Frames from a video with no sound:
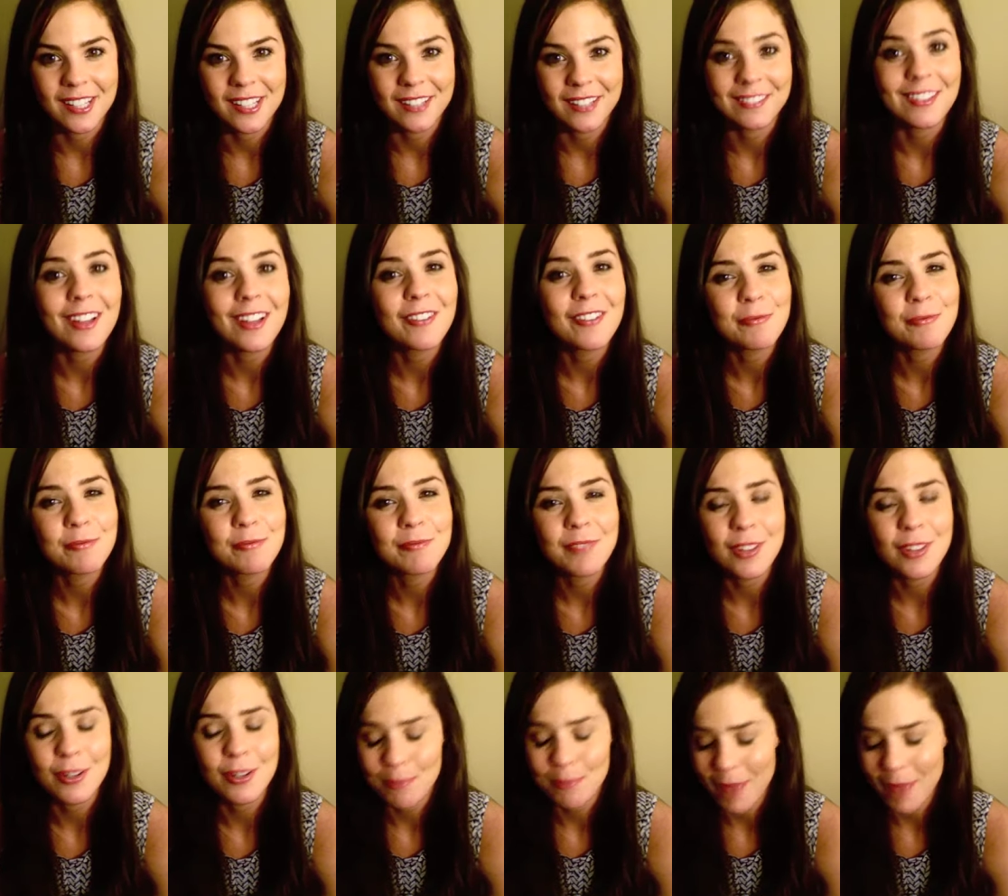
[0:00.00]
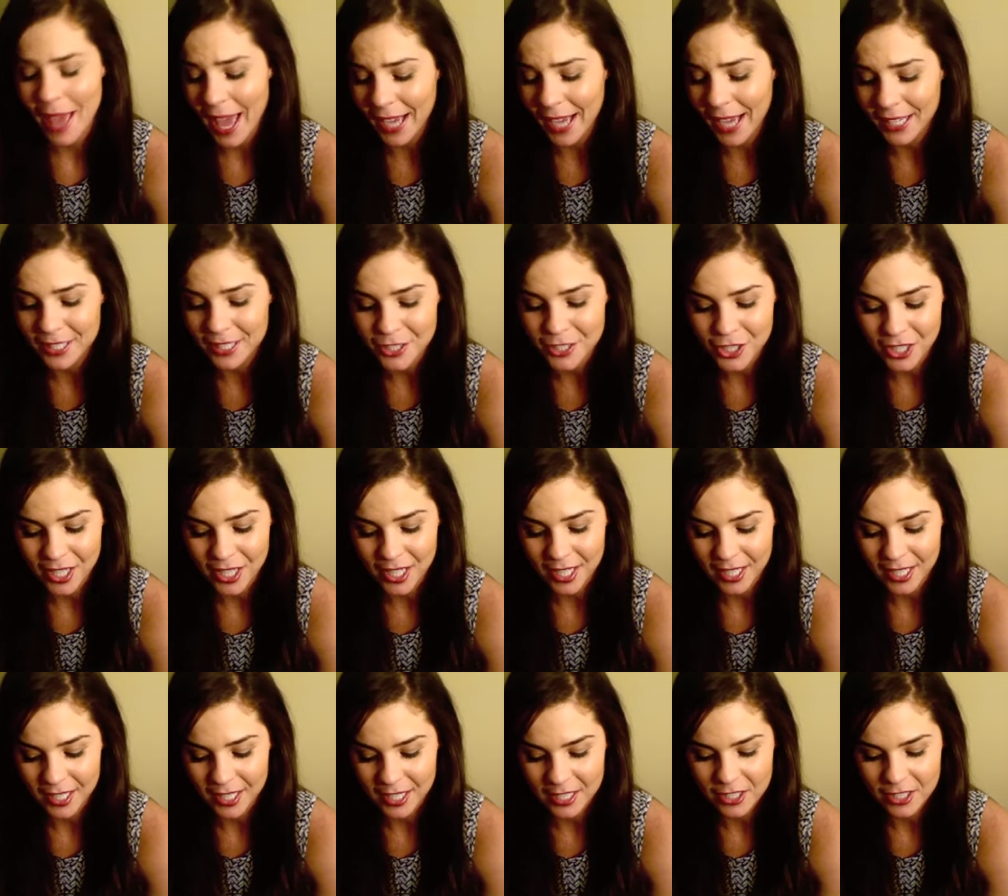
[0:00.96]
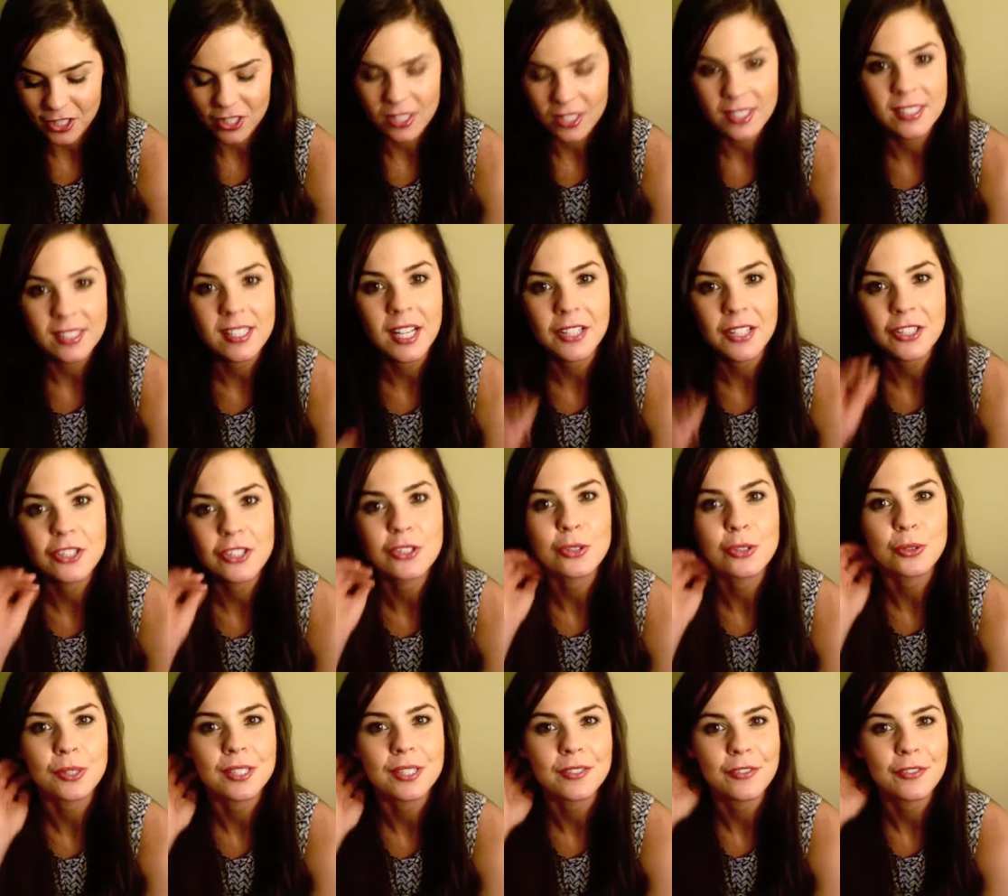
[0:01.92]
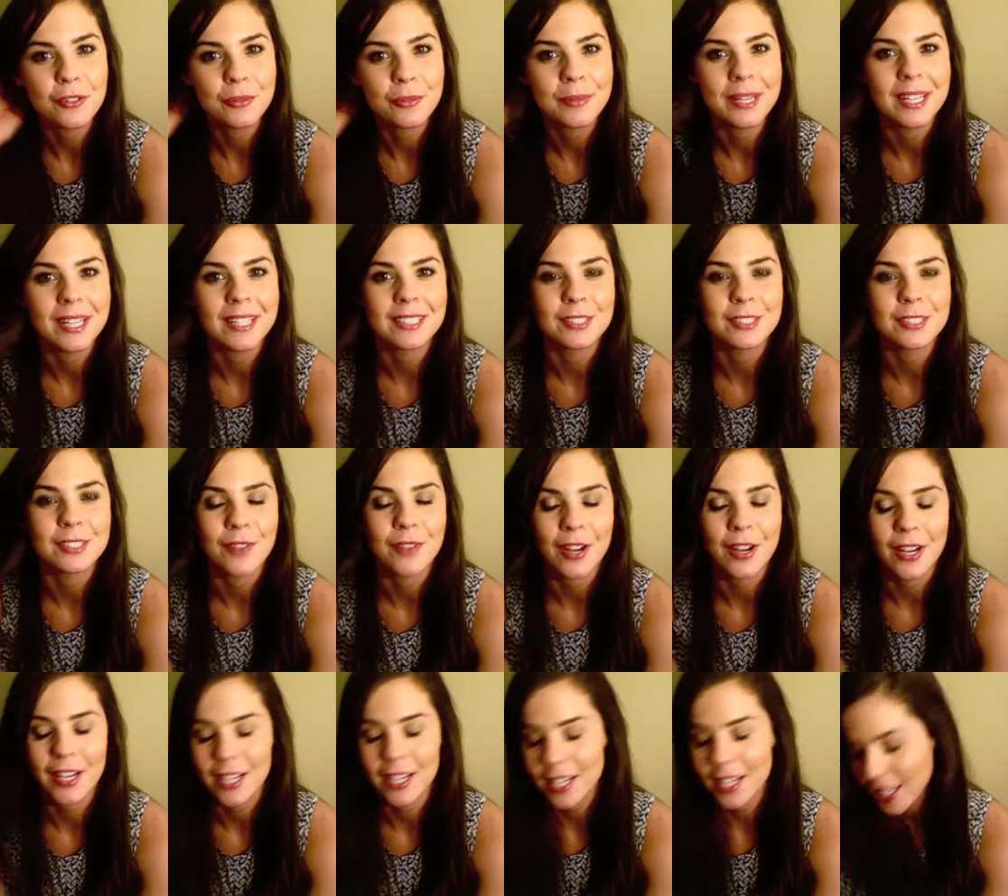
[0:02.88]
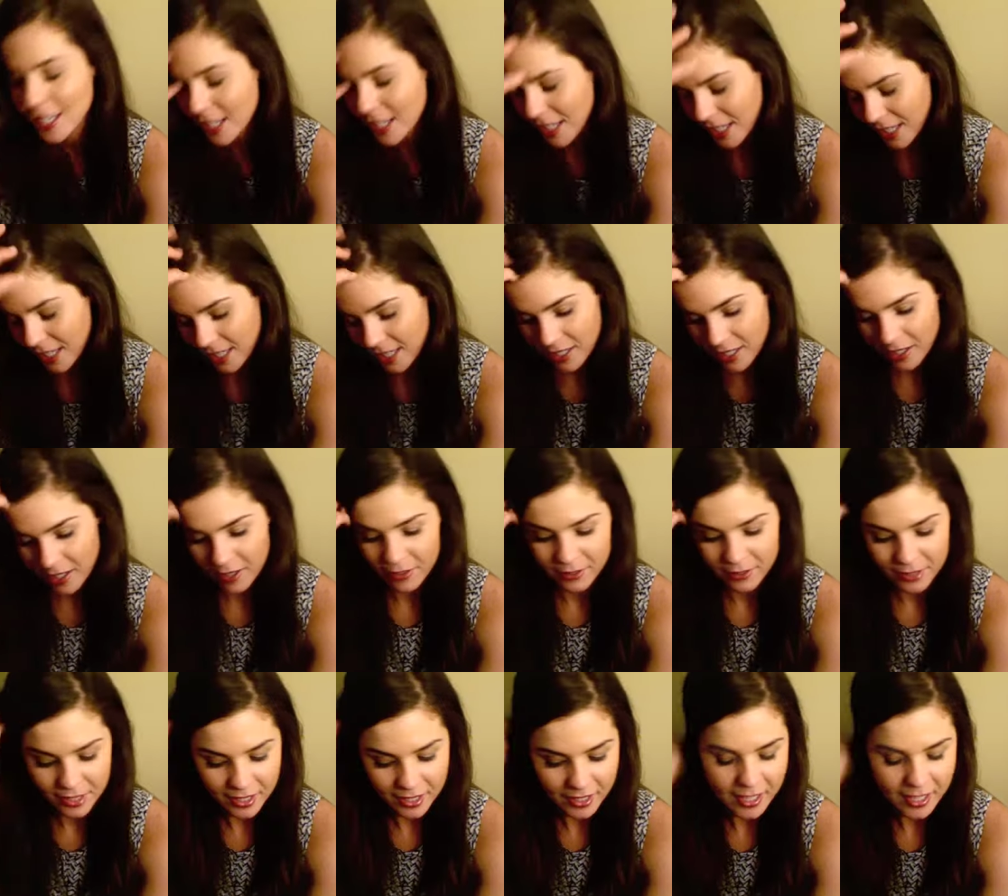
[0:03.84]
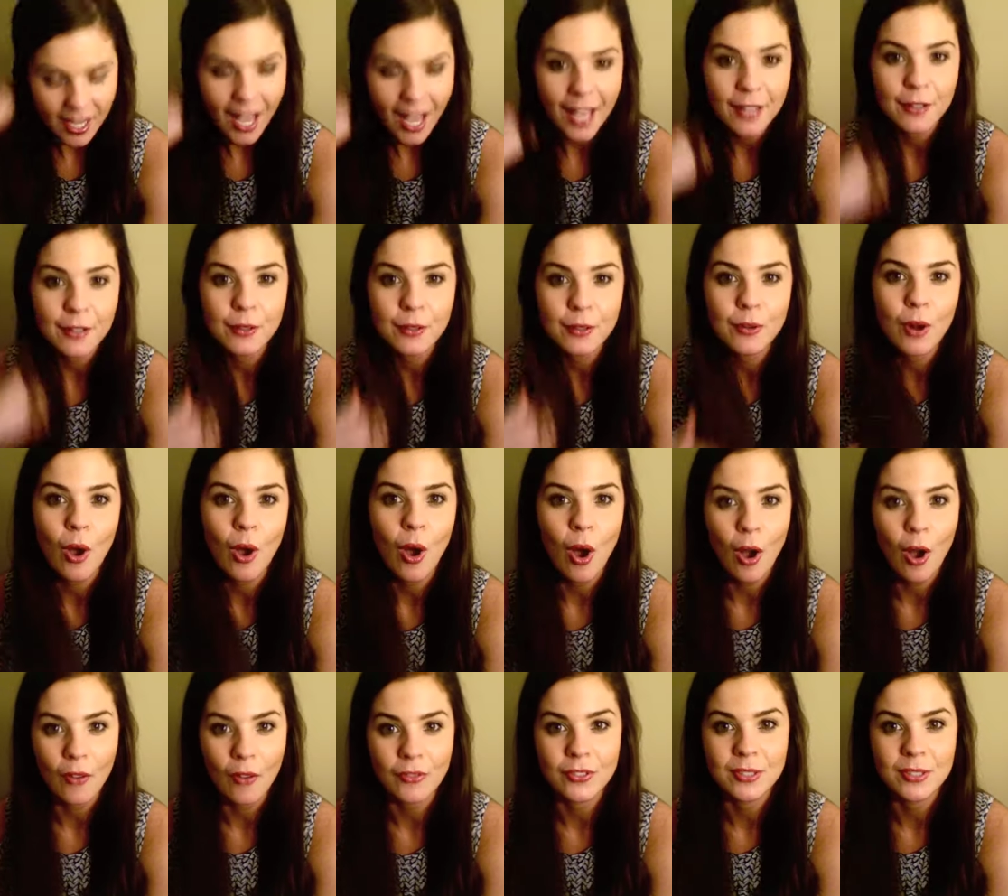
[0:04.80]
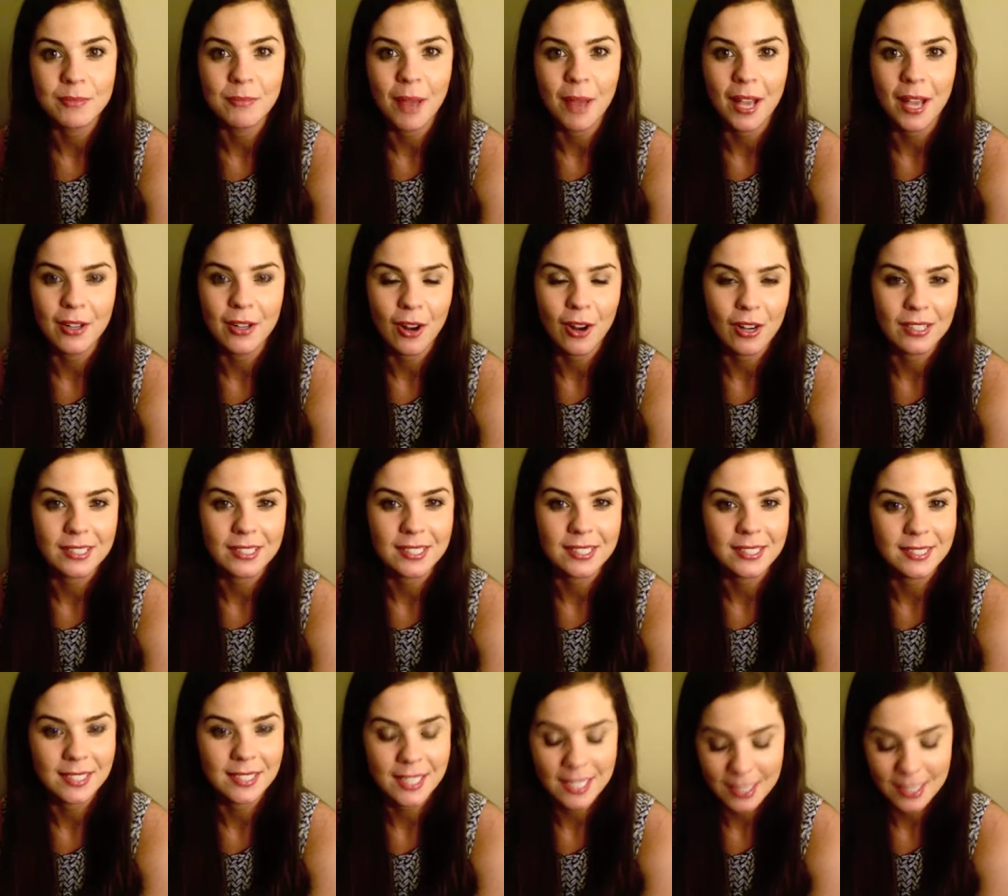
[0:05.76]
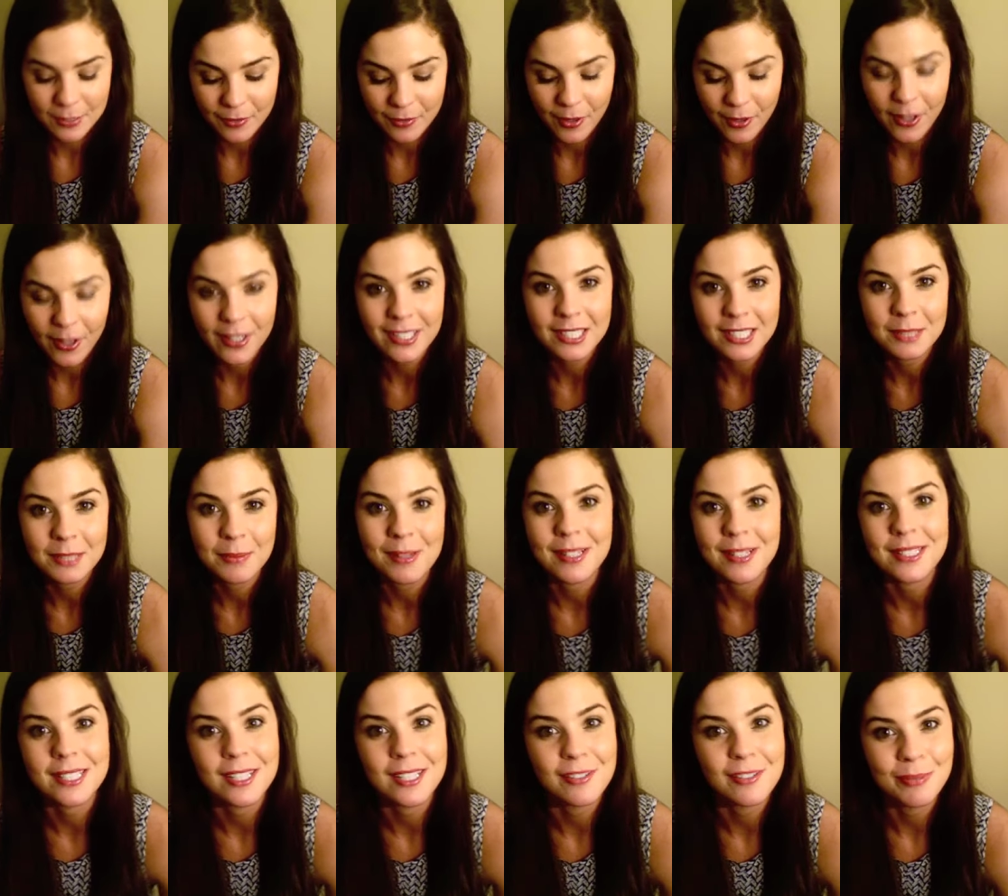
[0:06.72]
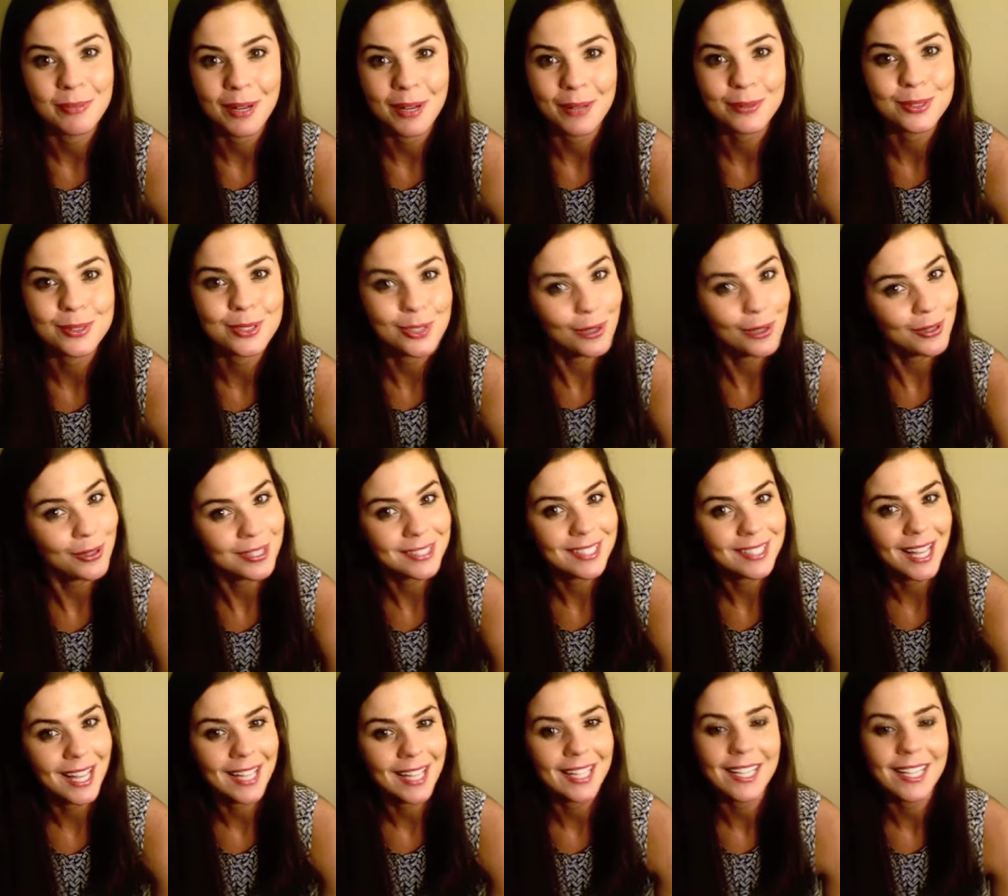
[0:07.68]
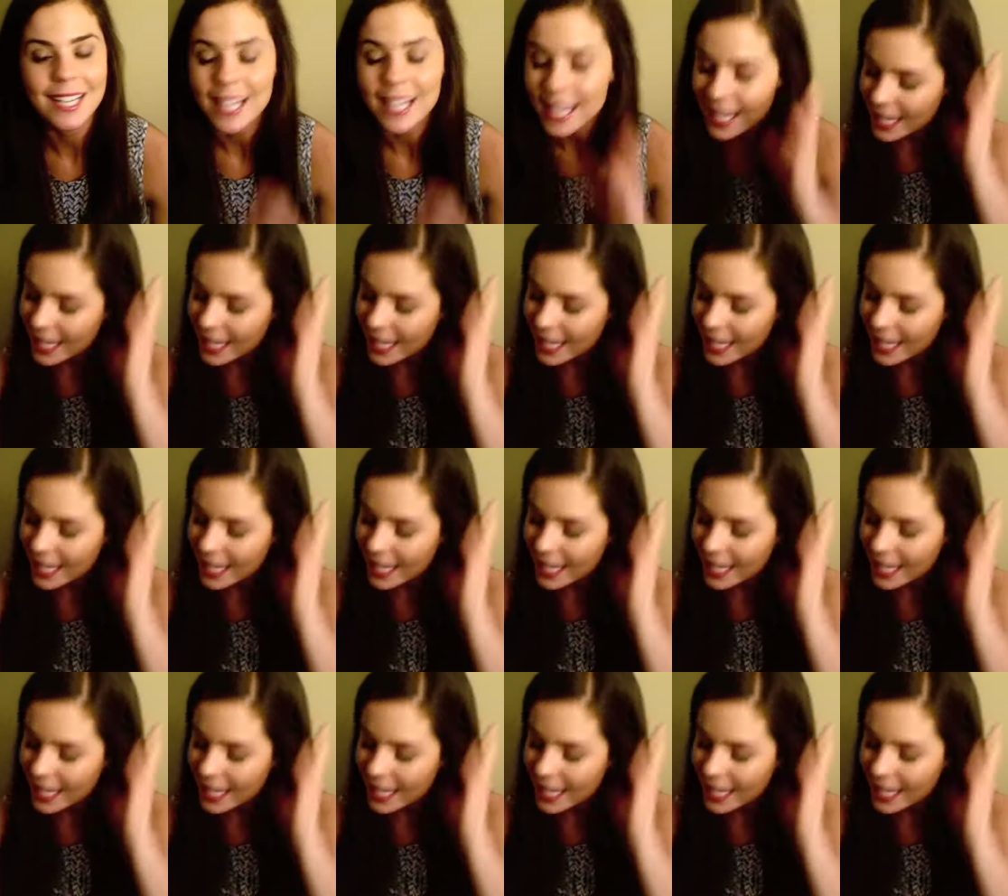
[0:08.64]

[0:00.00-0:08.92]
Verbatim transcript: I love the packaging and it's just such a treat for me. It's very, you know, I don't often buy NARS because it is very expensive, but I was so excited.